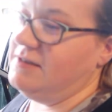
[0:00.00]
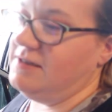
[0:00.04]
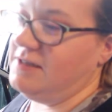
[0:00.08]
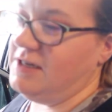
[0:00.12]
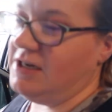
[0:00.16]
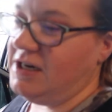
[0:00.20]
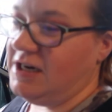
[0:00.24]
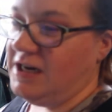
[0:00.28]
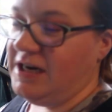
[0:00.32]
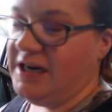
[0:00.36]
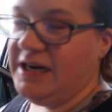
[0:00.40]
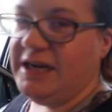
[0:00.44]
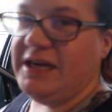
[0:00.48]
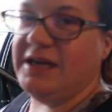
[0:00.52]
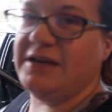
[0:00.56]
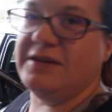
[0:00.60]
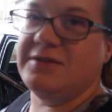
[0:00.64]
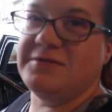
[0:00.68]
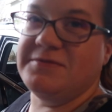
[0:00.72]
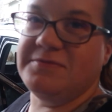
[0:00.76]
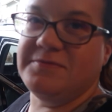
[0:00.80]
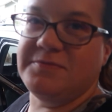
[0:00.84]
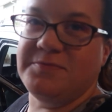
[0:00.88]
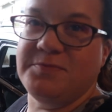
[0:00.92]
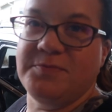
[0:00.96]
Sorry.
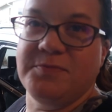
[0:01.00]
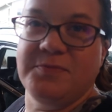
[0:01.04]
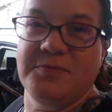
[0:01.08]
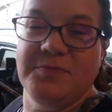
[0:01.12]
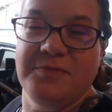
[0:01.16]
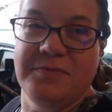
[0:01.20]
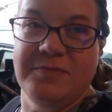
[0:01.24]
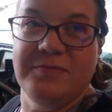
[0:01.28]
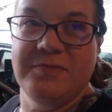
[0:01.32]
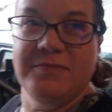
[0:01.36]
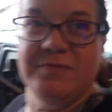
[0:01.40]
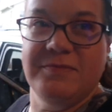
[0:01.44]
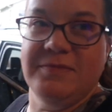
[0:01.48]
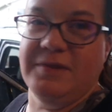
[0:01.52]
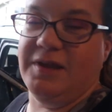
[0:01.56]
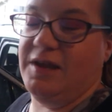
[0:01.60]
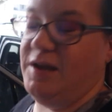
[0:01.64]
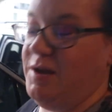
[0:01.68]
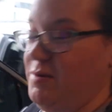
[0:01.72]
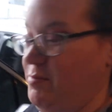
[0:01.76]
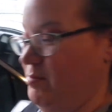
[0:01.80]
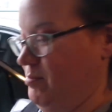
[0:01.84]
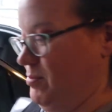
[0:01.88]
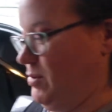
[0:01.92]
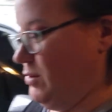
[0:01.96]

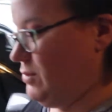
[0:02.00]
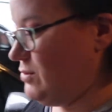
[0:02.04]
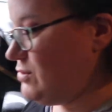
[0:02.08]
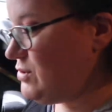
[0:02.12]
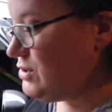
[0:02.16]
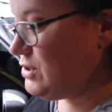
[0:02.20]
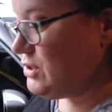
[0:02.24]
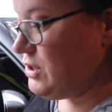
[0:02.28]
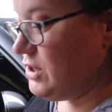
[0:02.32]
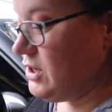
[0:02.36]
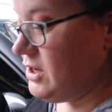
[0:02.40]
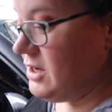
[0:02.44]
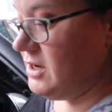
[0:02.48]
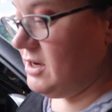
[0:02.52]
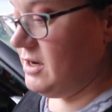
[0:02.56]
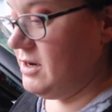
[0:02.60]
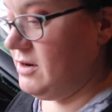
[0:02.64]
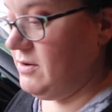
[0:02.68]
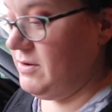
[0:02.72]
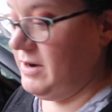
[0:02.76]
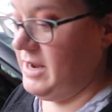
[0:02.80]
Booster